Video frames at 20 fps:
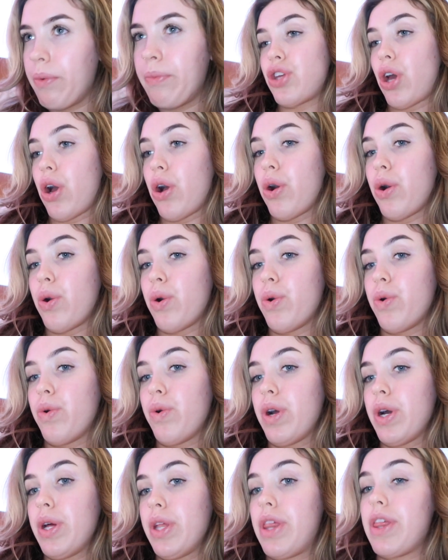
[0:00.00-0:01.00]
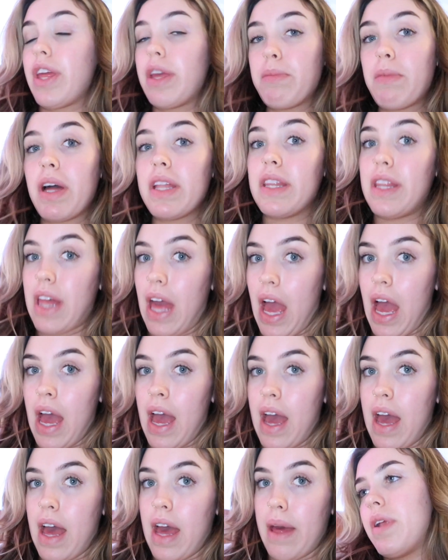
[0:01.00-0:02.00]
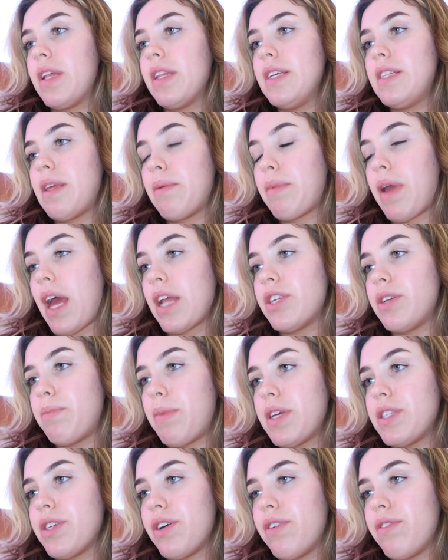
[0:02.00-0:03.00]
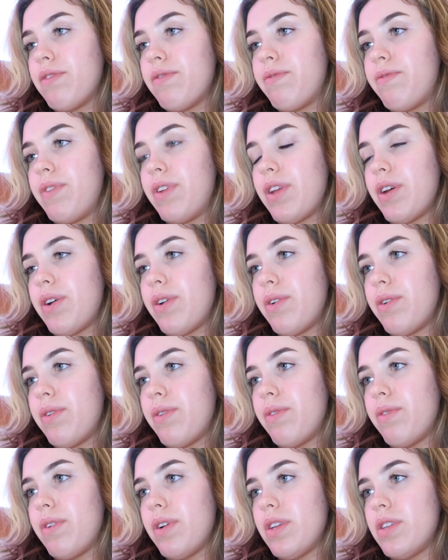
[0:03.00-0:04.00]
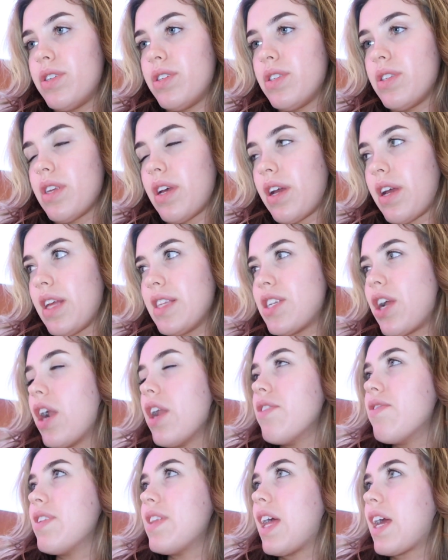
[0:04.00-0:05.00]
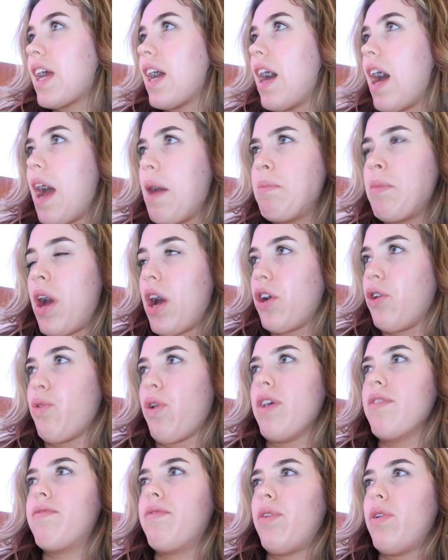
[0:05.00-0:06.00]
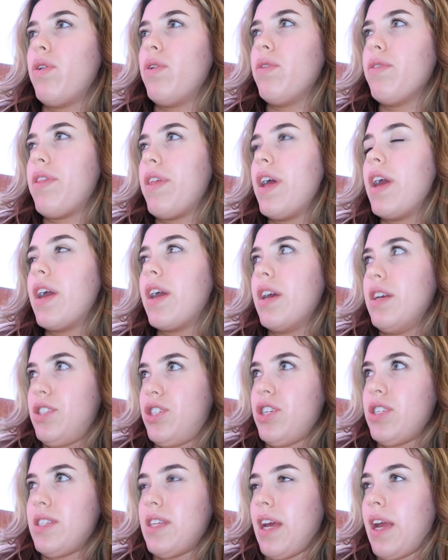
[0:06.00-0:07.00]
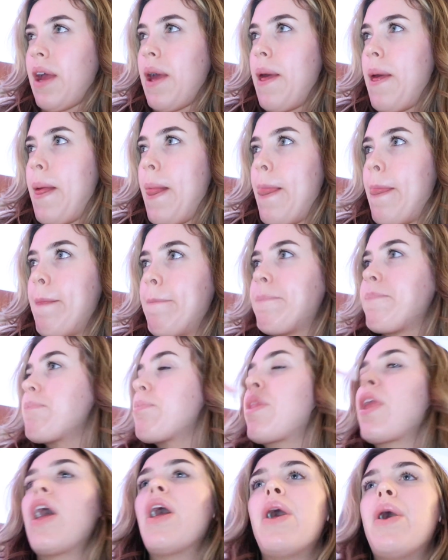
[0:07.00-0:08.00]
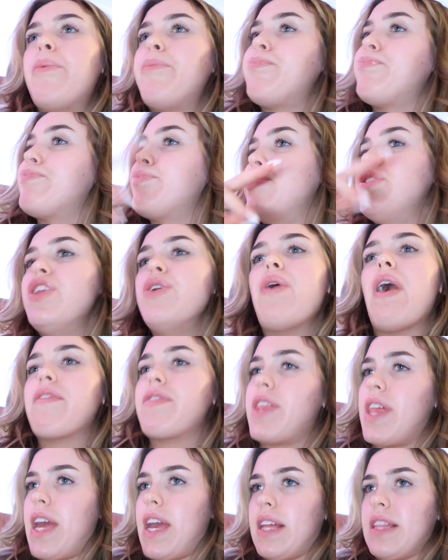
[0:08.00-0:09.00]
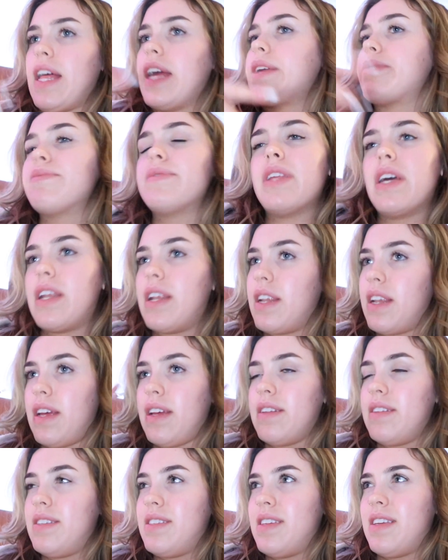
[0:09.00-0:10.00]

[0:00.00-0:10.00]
So uh, thinking about that, but at least I'm catching myself, you know, it's just like, it's not even like i am not grateful thing. It's just like, knew everything, like da da da.